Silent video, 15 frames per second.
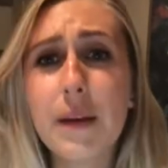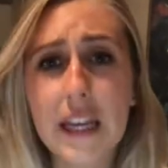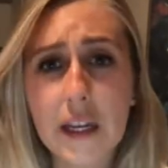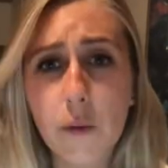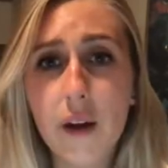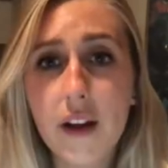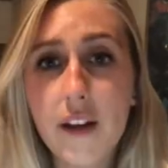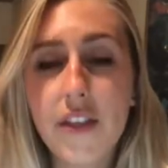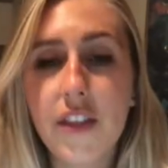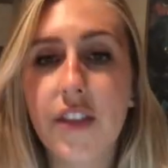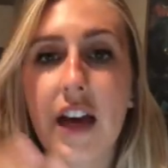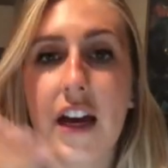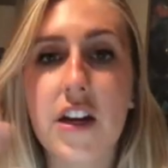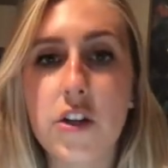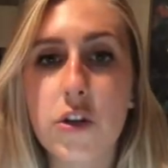with
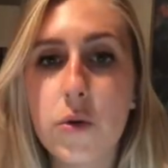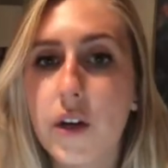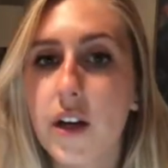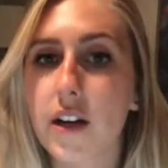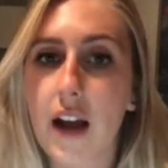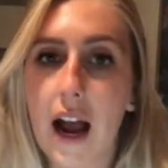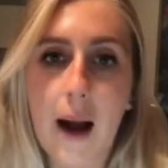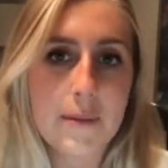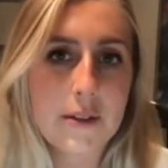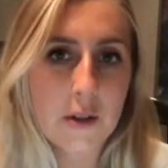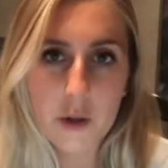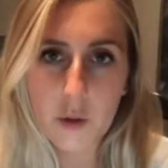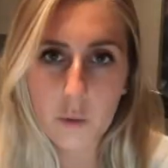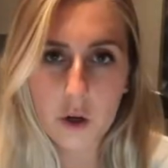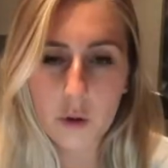that you can
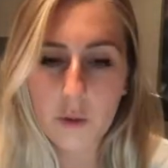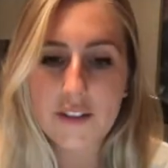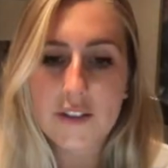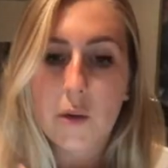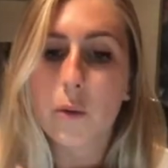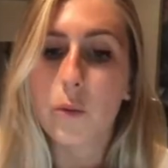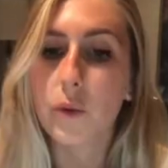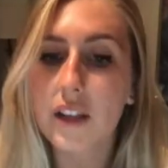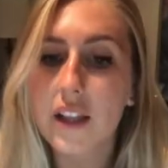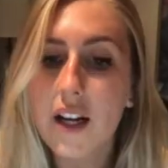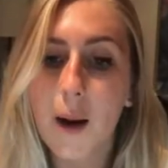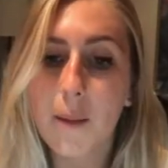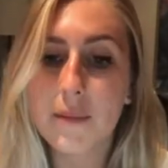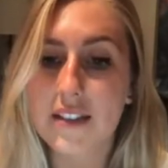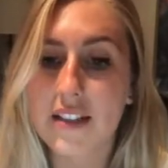absolutely work with. So it really
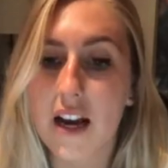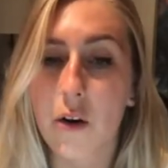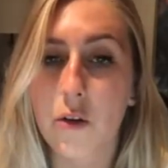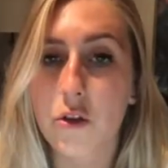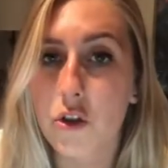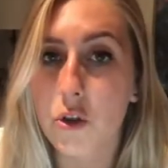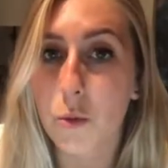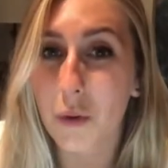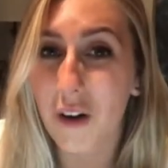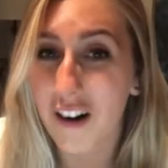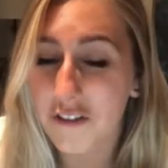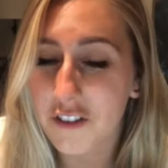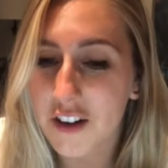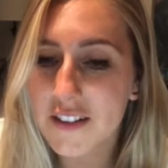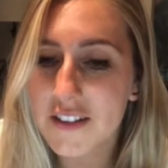comes down to
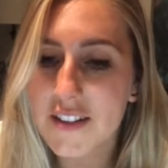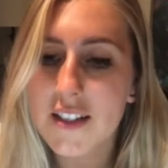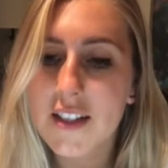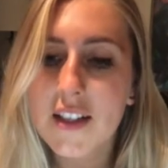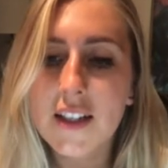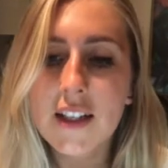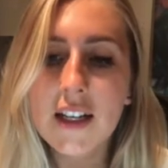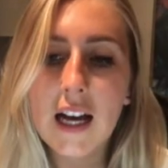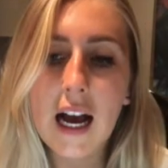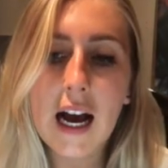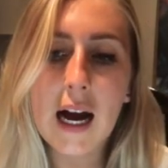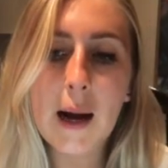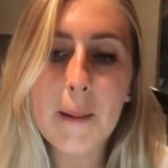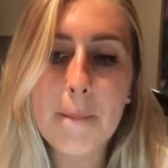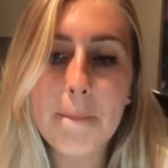preference.
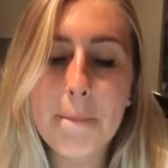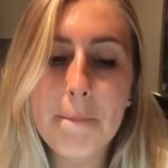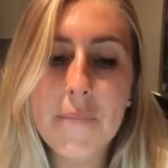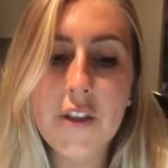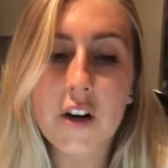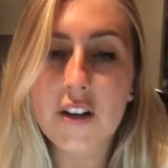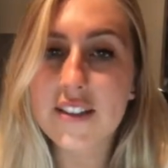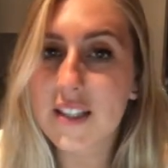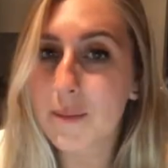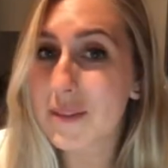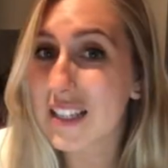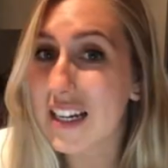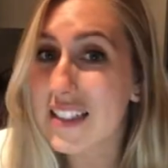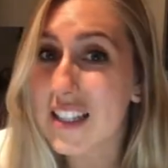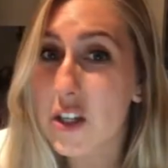There are some
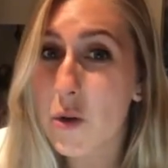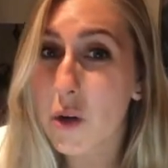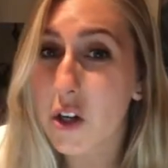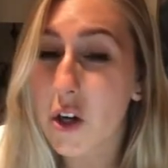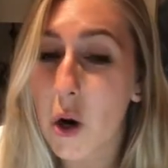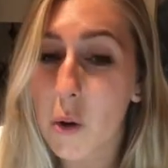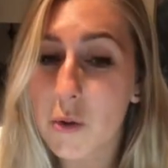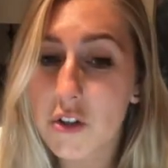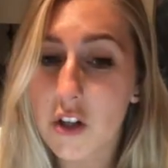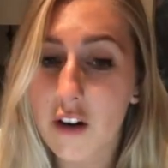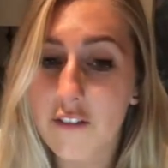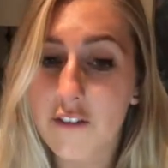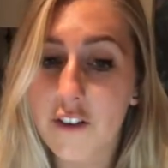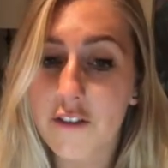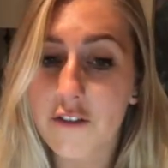sites that you can host on
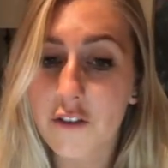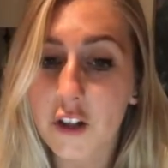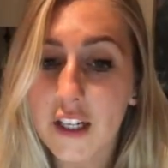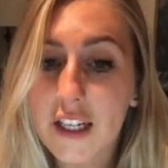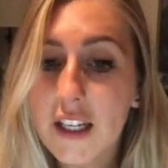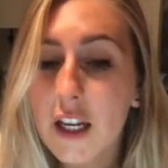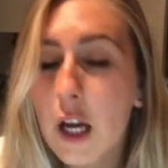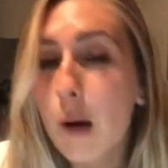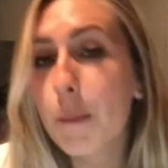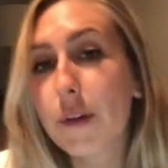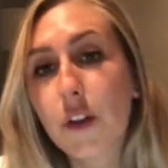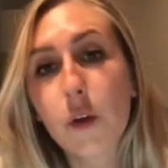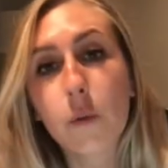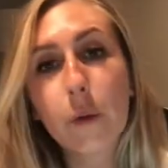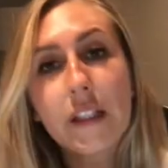for free, but
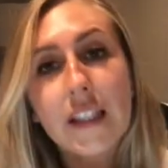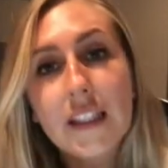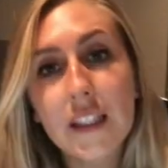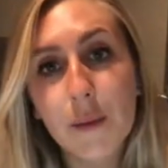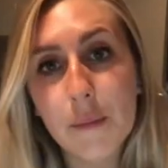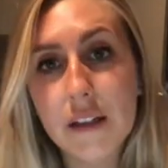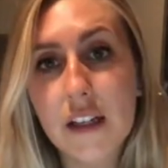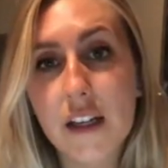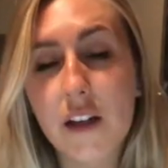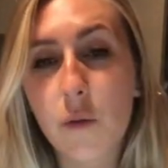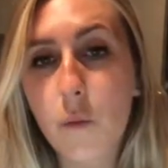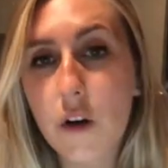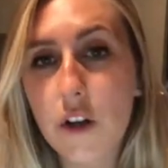they're really limited in what